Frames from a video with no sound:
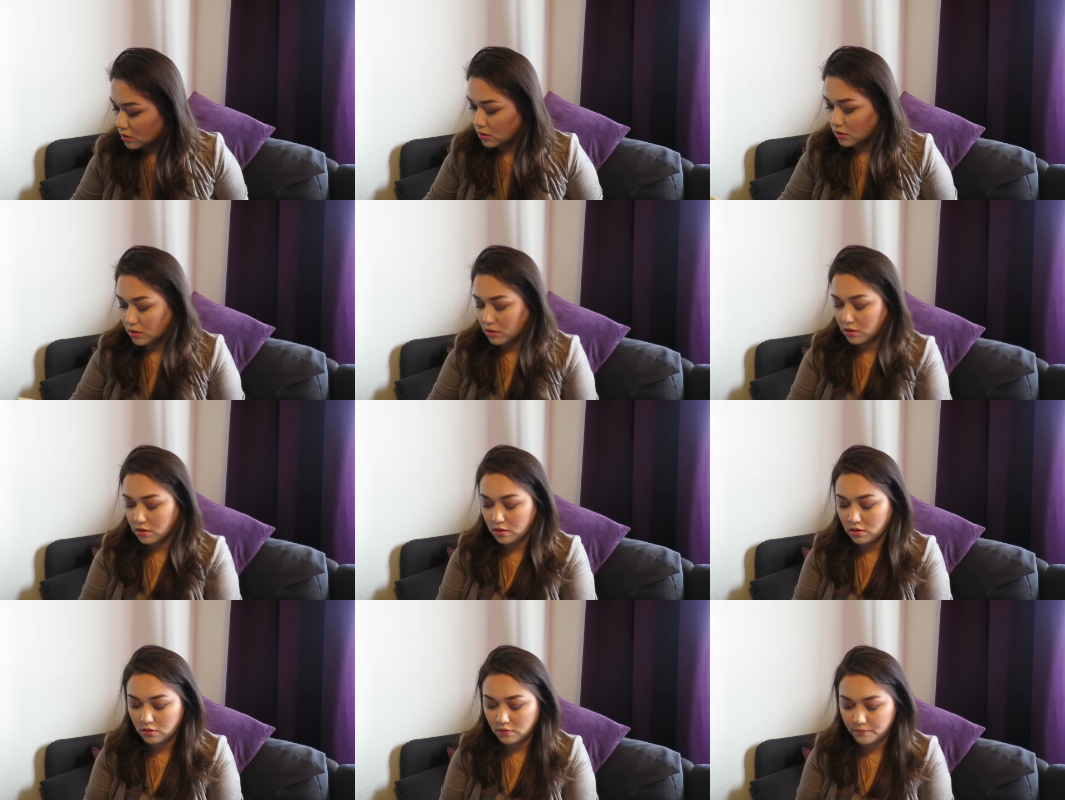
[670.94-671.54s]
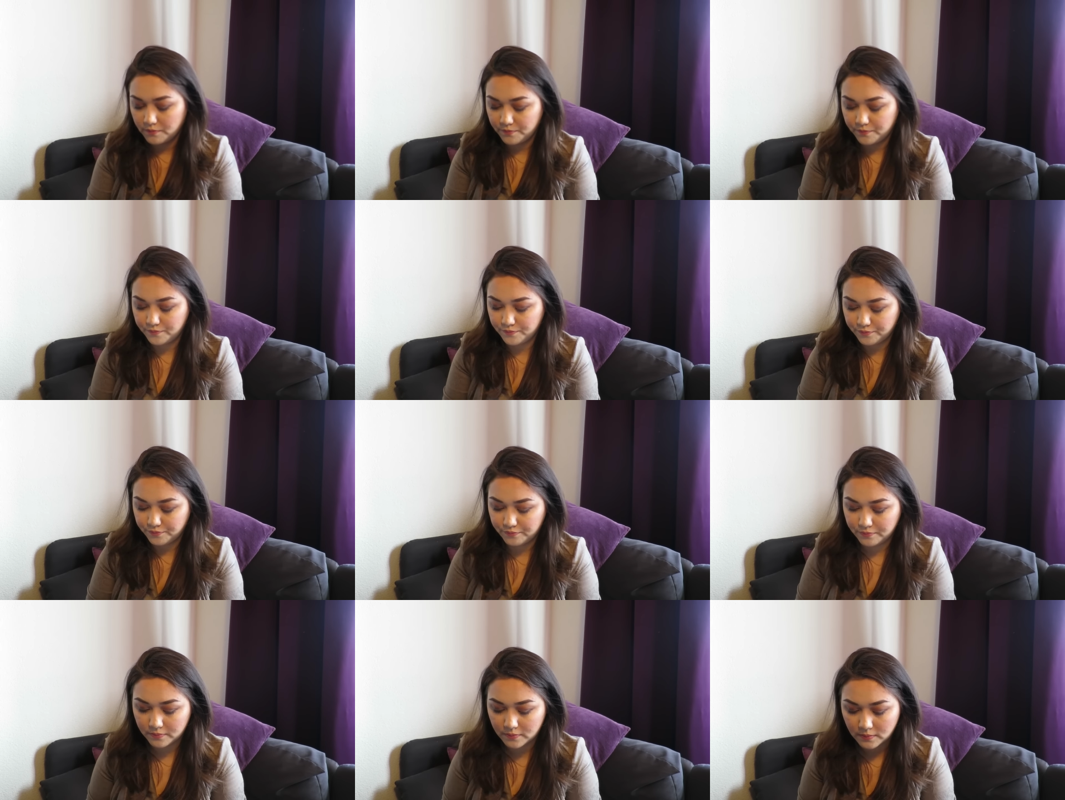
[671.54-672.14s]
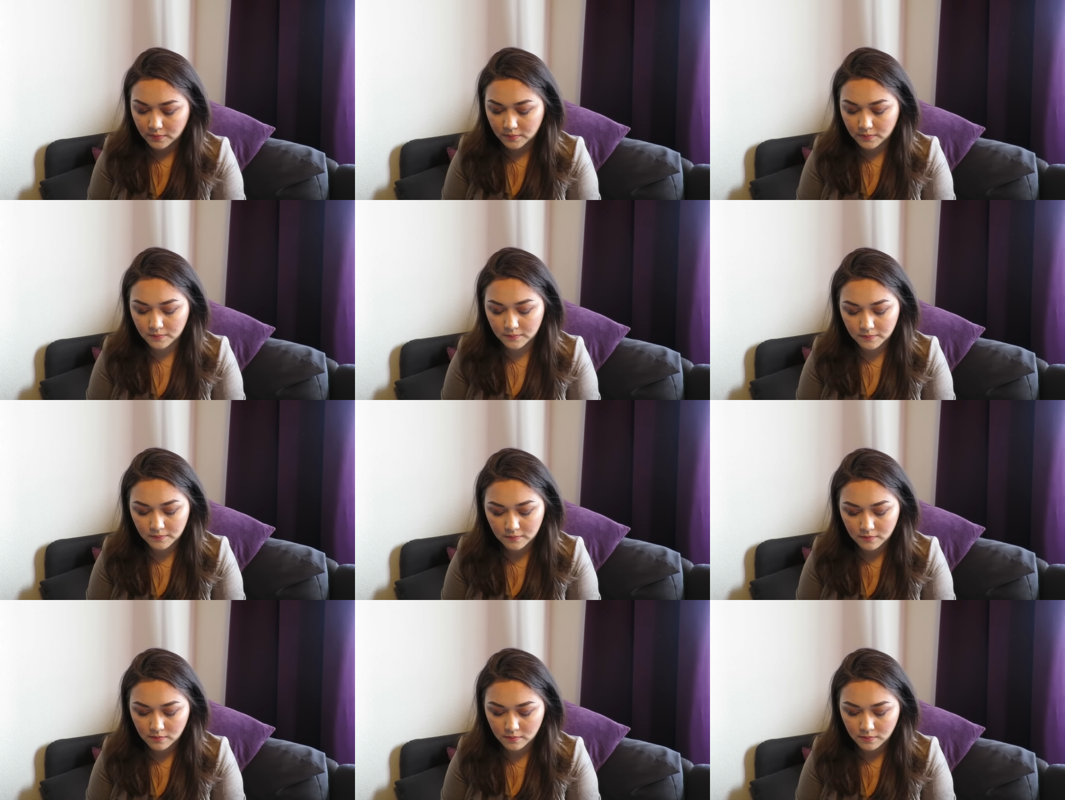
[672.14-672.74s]

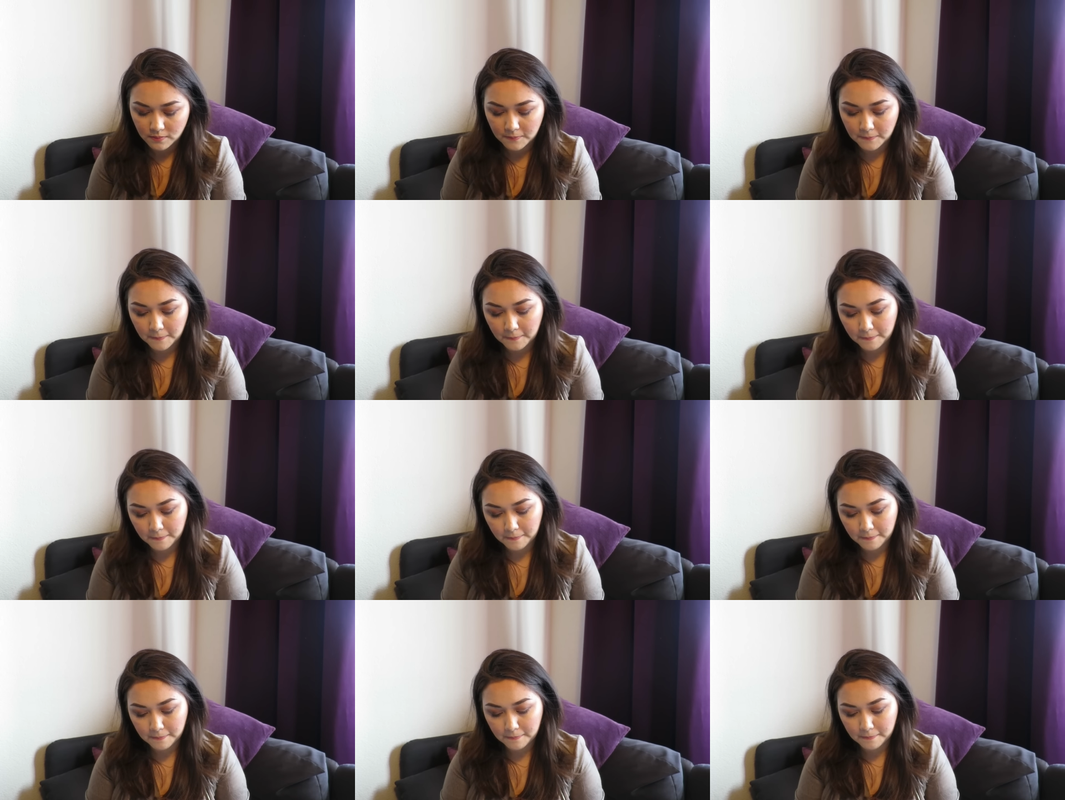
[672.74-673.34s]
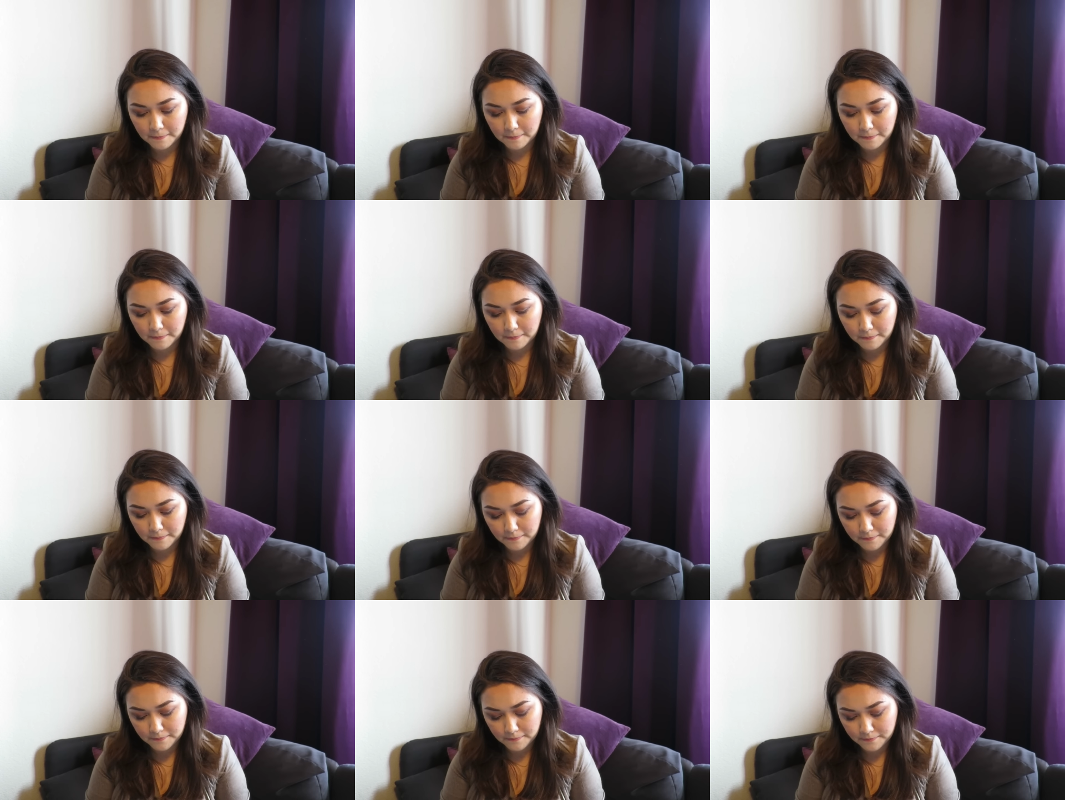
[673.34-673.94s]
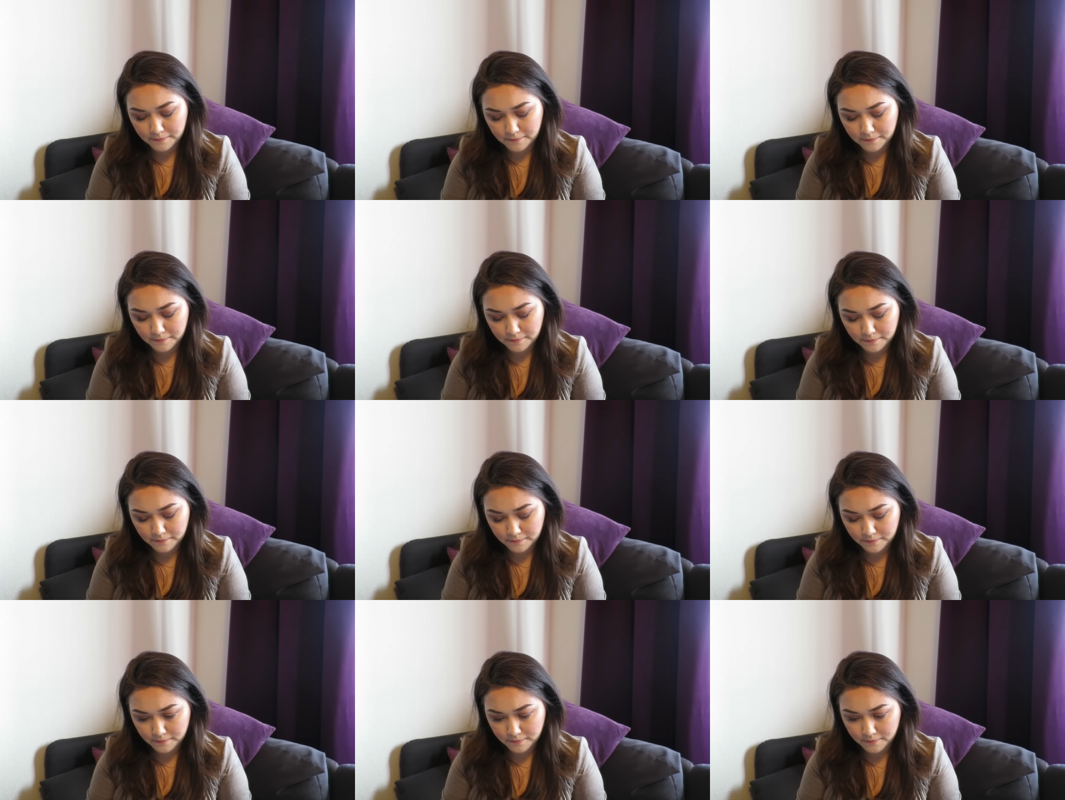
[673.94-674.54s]

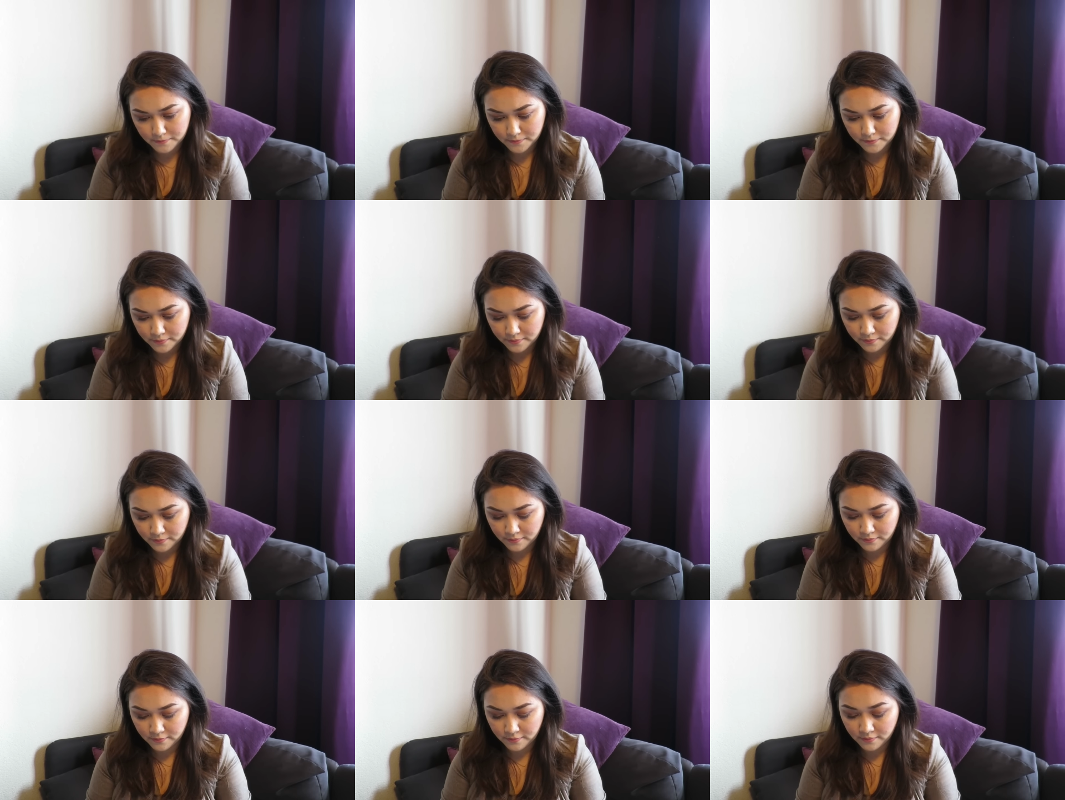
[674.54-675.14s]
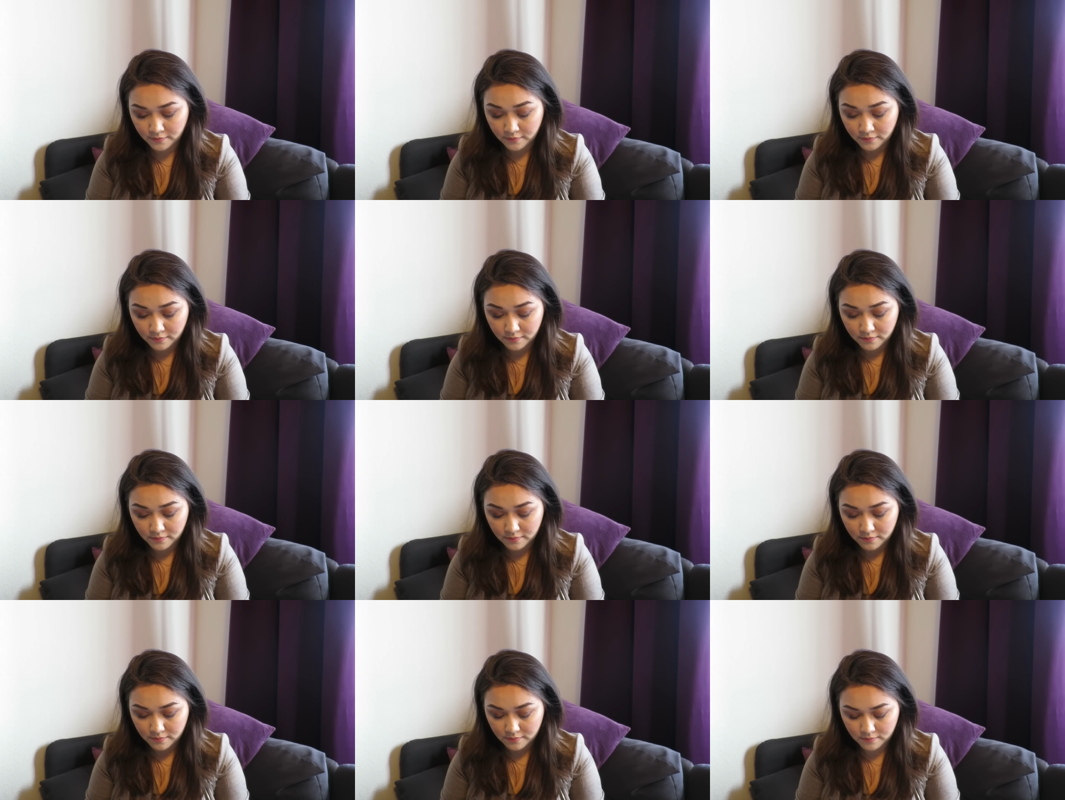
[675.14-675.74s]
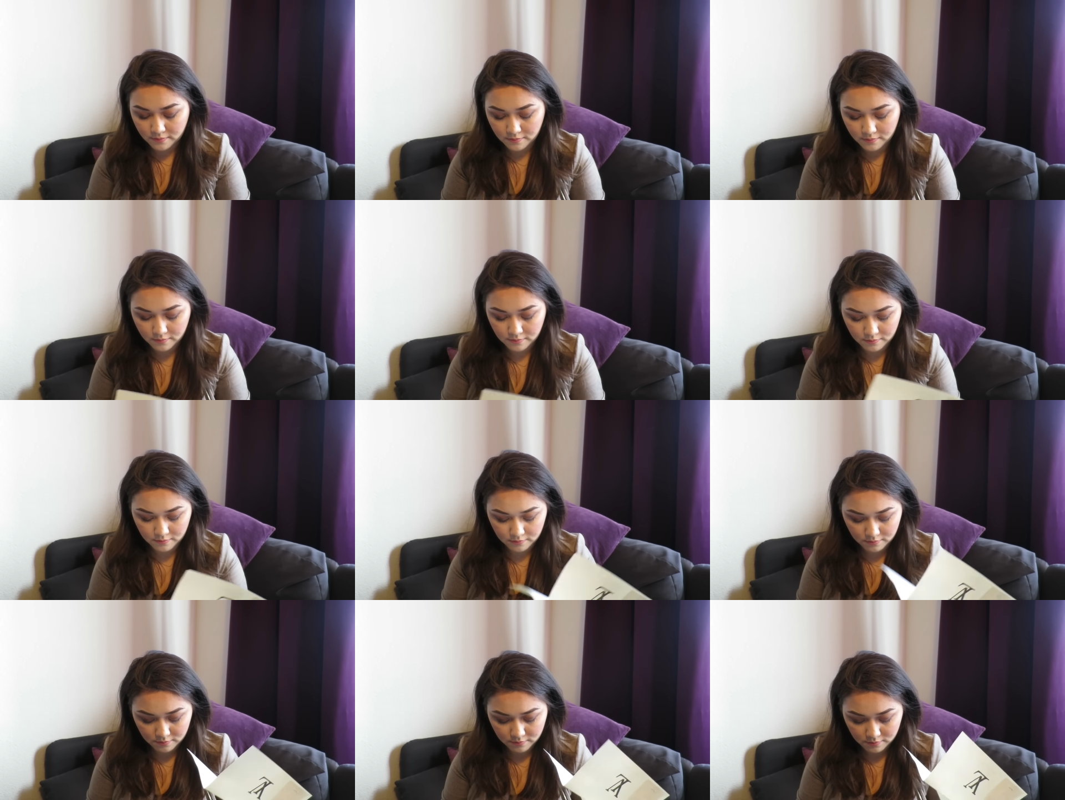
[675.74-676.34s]

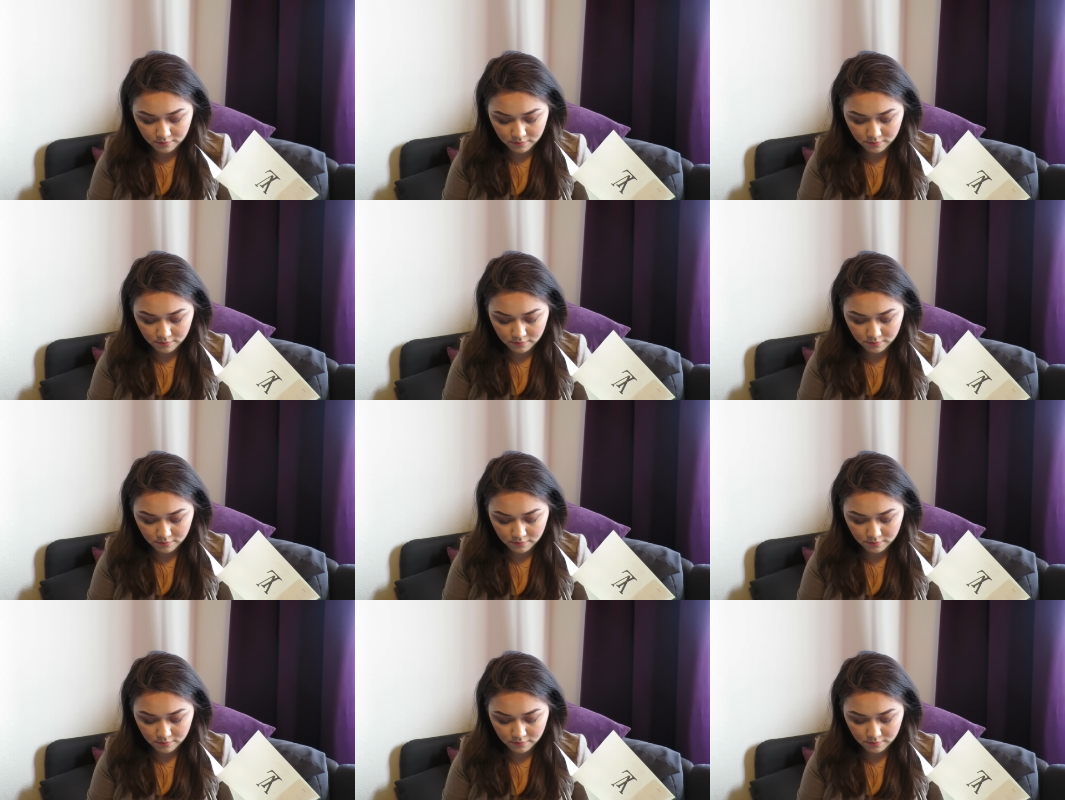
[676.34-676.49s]
[no speech]